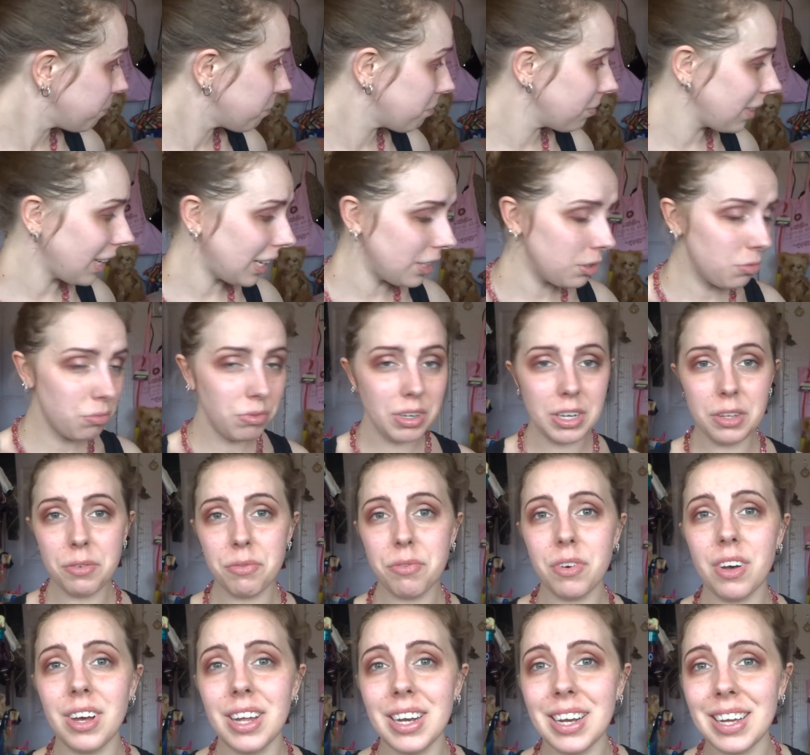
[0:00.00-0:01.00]
That's really
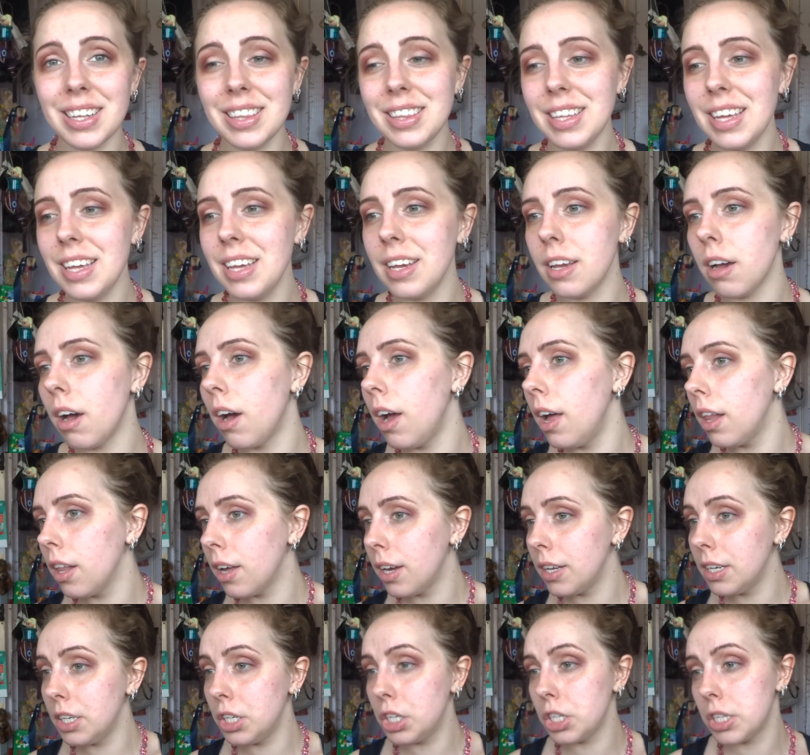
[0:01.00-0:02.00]
fine. I think
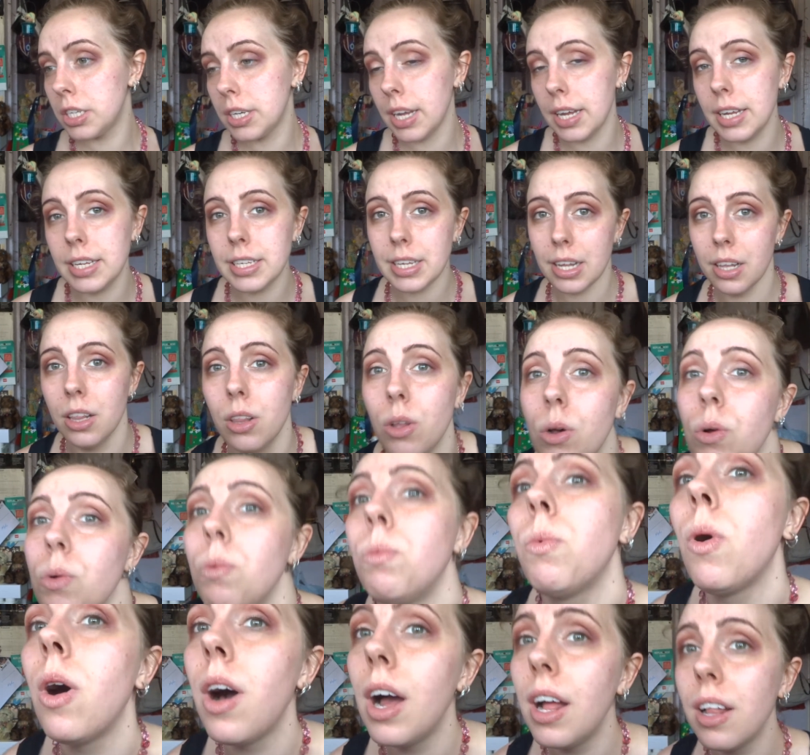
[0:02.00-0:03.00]
eyeliner just takes a
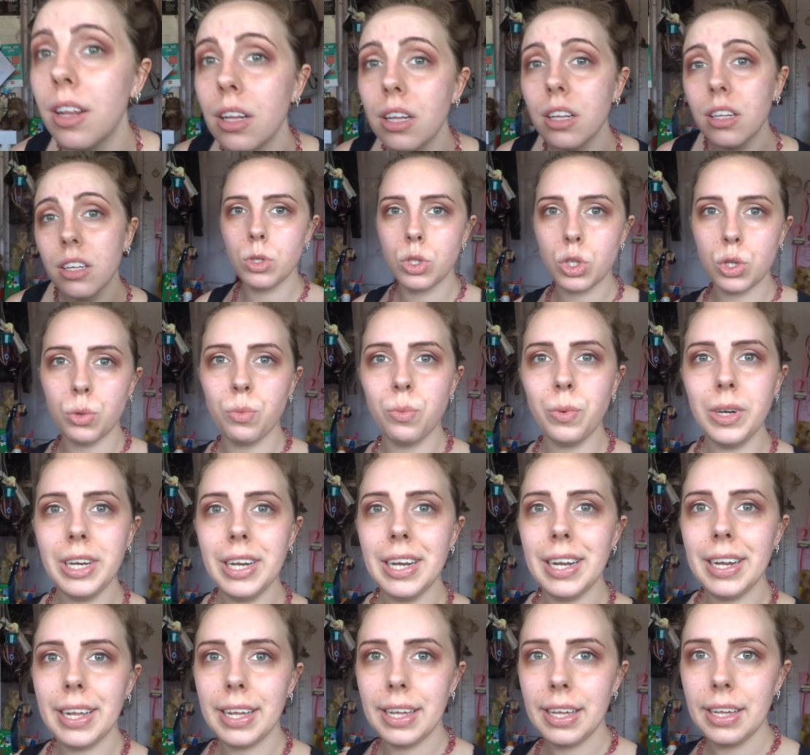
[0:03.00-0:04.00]
long while to
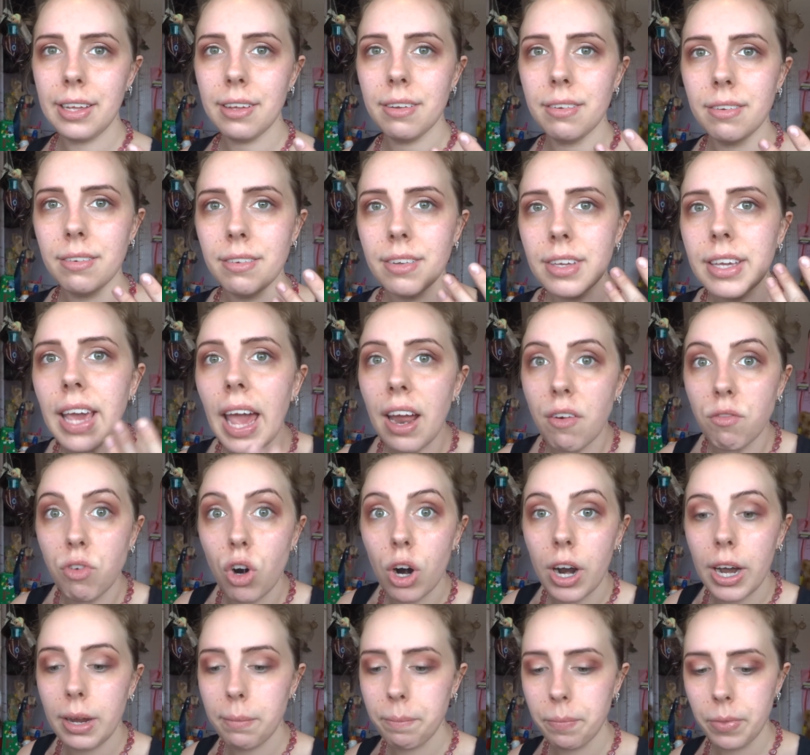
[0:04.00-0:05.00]
really get
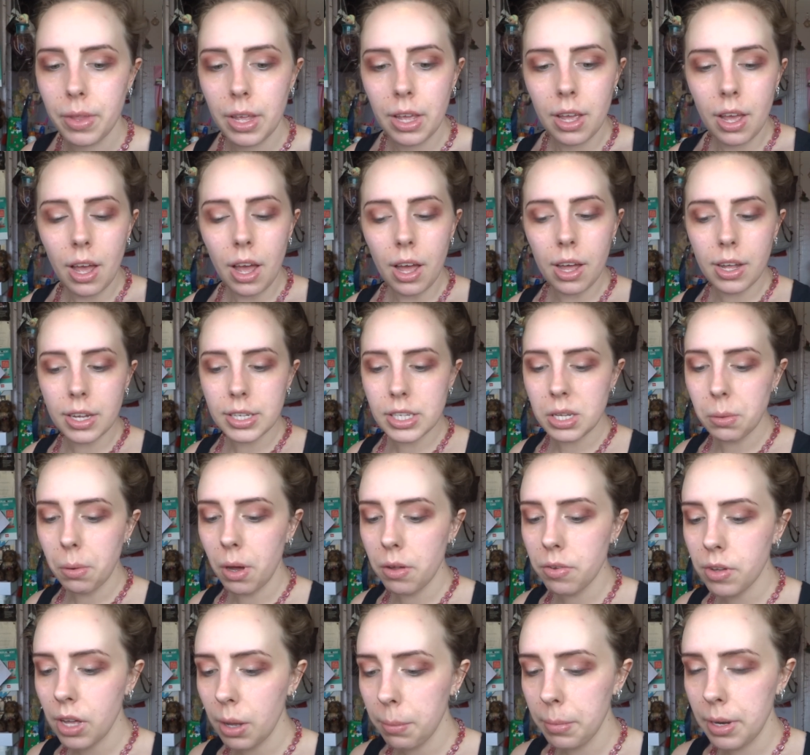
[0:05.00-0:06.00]
right. So
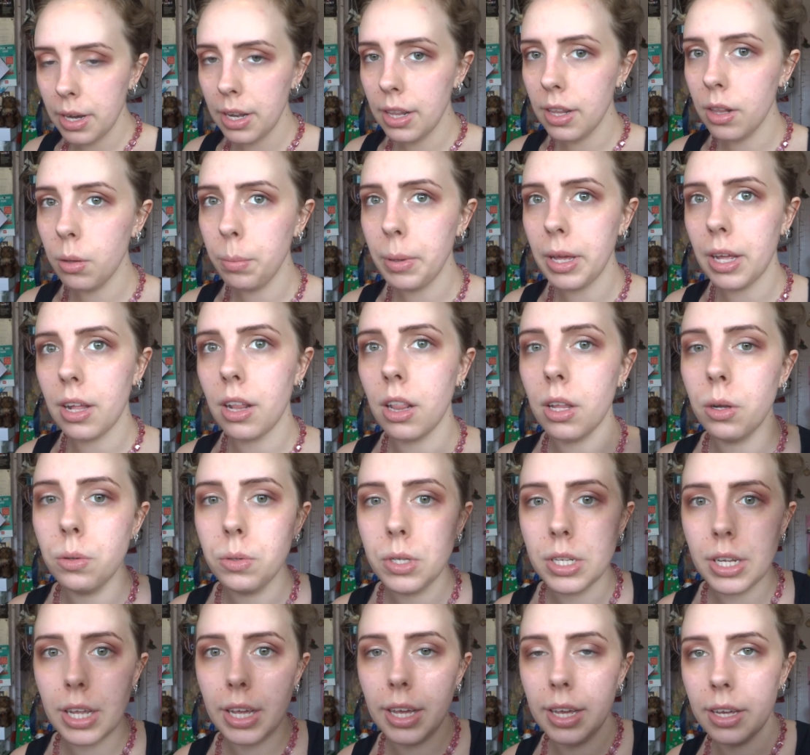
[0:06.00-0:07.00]
I've come in a little bit
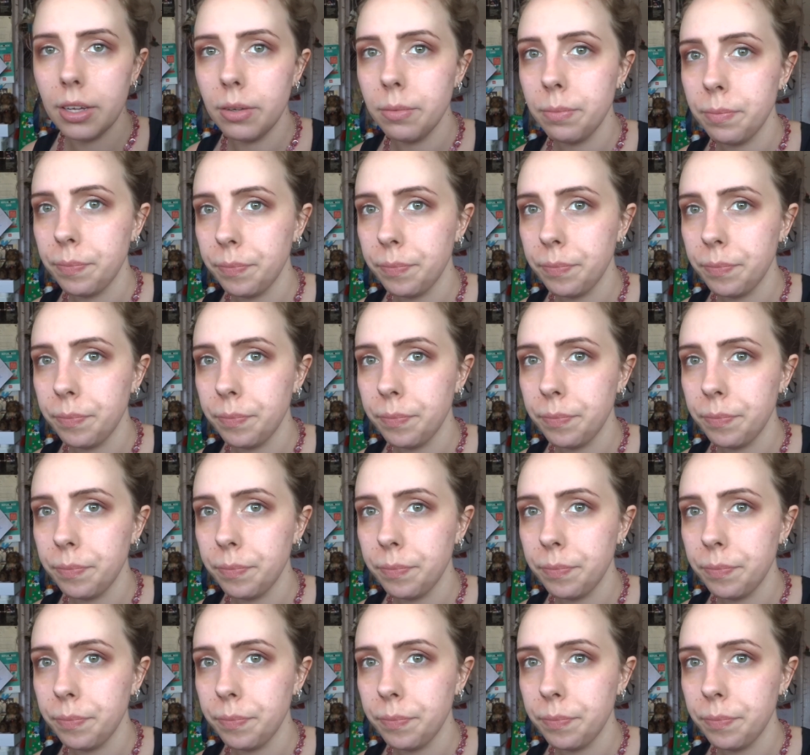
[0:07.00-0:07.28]
closer here,